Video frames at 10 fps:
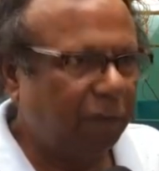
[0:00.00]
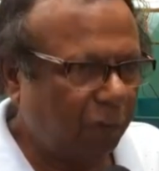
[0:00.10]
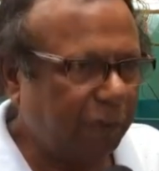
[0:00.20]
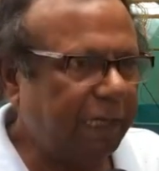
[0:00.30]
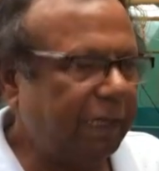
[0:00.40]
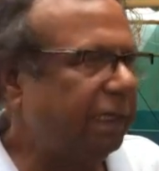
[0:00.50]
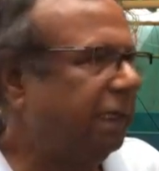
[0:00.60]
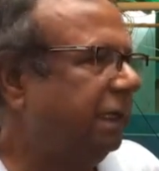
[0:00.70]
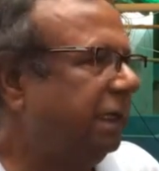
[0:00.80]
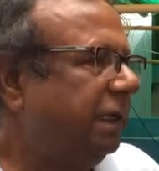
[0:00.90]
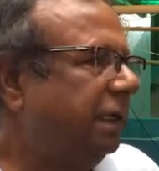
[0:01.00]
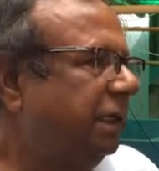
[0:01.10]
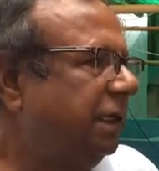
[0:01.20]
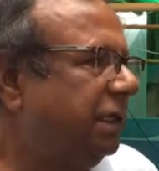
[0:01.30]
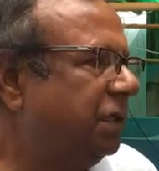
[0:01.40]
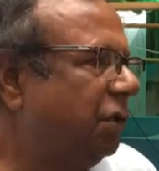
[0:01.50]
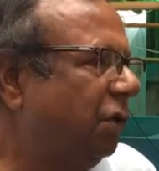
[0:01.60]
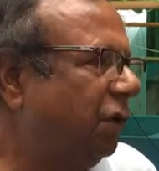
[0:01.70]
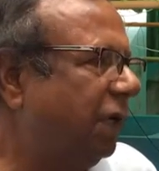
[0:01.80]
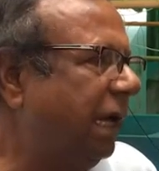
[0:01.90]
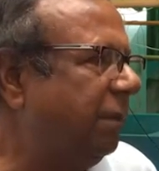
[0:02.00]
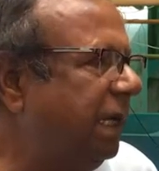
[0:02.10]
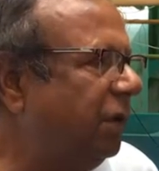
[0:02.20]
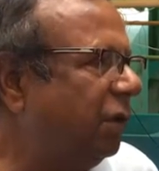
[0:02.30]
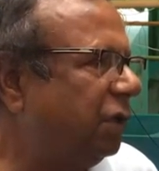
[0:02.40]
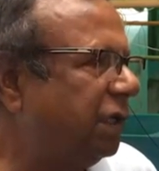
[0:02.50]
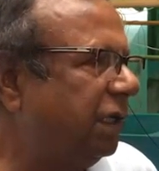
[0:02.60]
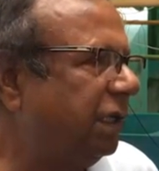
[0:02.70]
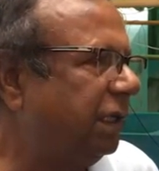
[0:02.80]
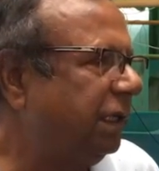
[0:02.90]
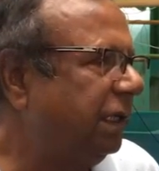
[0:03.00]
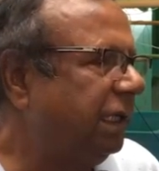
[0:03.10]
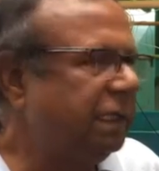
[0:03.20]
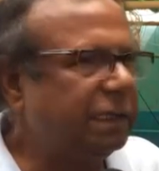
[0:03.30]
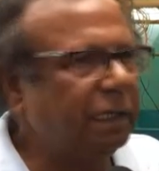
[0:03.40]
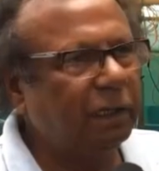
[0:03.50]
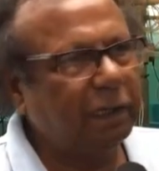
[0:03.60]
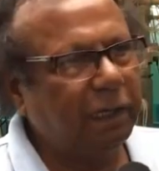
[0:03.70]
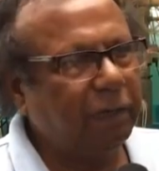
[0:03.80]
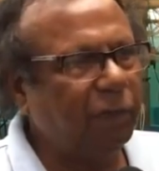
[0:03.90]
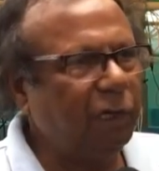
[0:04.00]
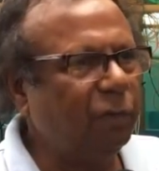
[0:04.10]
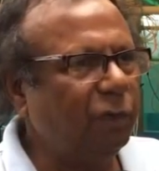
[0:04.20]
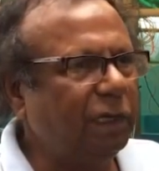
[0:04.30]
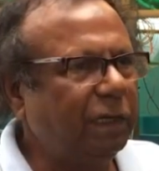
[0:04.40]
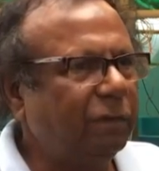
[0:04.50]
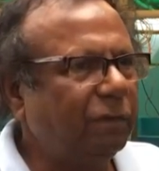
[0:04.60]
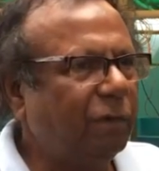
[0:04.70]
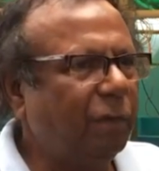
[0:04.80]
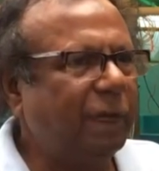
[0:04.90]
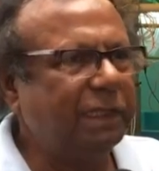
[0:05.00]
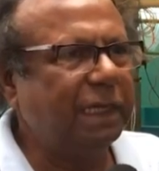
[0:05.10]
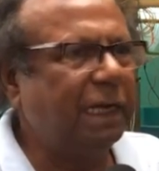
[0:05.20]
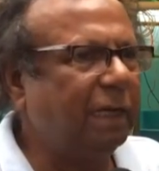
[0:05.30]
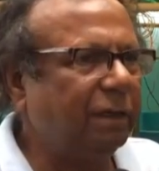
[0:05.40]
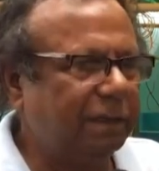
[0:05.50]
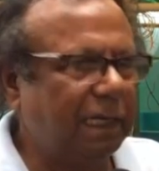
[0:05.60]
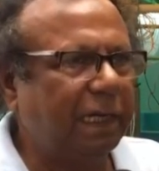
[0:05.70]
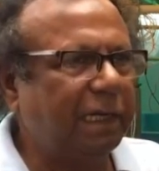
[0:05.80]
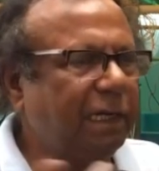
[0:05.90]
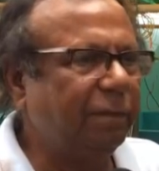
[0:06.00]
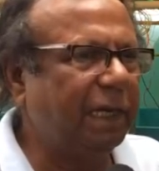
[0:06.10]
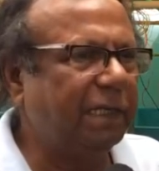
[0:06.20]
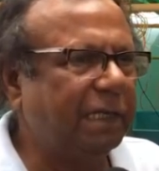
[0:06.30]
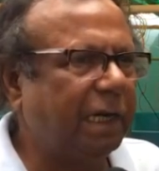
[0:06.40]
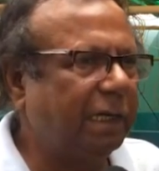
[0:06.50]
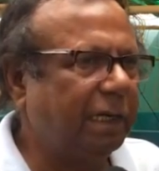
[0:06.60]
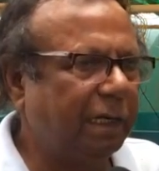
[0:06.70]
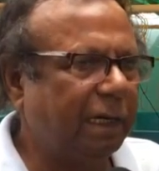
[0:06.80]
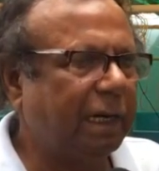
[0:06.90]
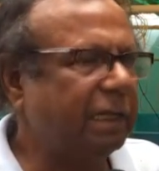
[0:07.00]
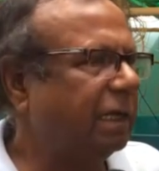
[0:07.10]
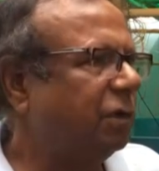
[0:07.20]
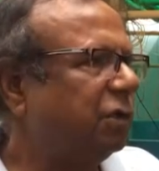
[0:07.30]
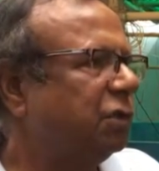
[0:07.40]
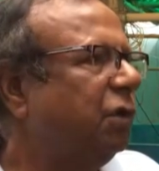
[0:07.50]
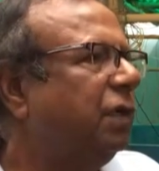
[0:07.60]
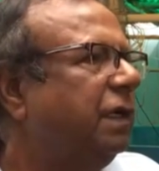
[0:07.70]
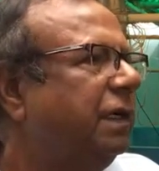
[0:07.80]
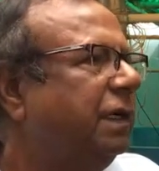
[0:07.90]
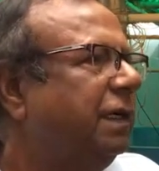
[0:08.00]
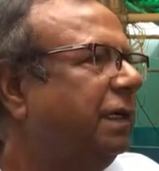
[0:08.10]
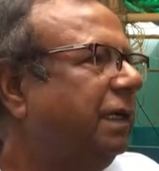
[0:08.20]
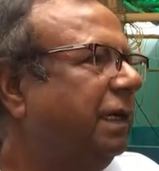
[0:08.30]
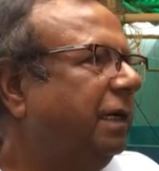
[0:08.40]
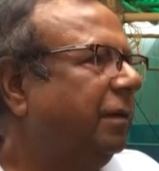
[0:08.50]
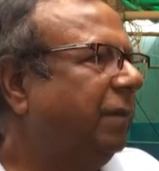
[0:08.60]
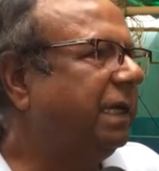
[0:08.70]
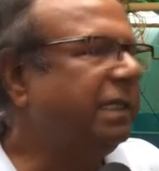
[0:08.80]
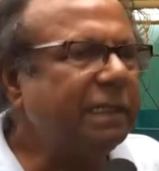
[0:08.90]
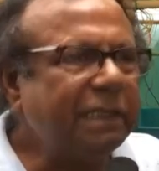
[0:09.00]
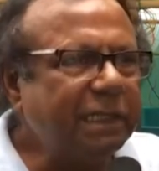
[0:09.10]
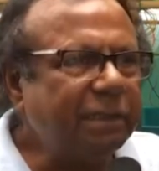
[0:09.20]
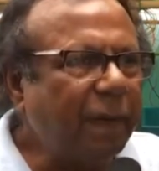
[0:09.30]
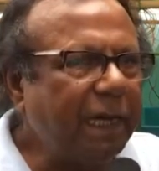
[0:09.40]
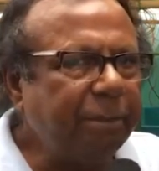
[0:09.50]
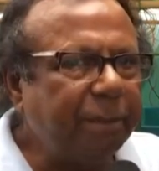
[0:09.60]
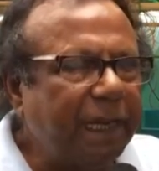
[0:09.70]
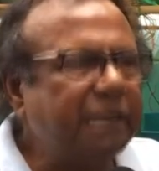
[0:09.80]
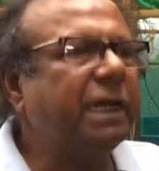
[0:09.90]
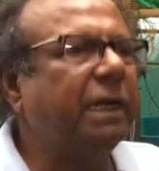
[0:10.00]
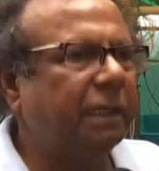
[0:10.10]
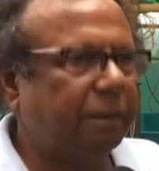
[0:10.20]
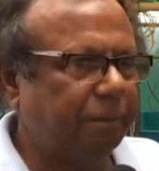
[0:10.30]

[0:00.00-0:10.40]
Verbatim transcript: Okay, so livelihood is uh, available from my salary, pension and other also. But this is my passion,